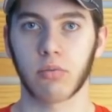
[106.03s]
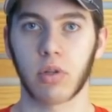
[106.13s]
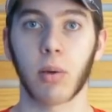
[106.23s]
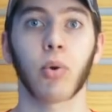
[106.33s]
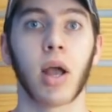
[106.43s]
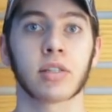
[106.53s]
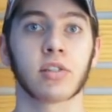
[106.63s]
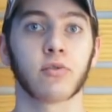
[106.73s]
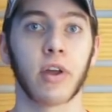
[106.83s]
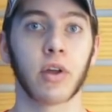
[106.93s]
Now brass
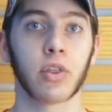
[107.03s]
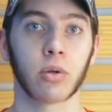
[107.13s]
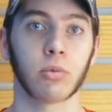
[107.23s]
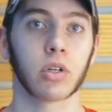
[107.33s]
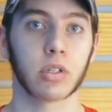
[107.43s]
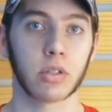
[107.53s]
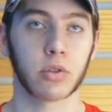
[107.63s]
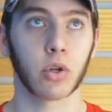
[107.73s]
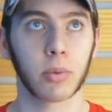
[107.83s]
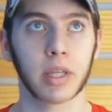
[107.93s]
is very
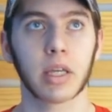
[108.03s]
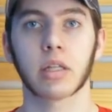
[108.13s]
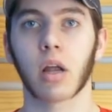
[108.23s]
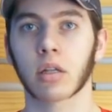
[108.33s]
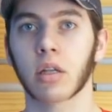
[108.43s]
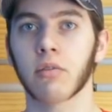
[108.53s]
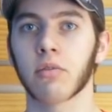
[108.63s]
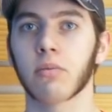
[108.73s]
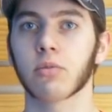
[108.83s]
thermally conductive,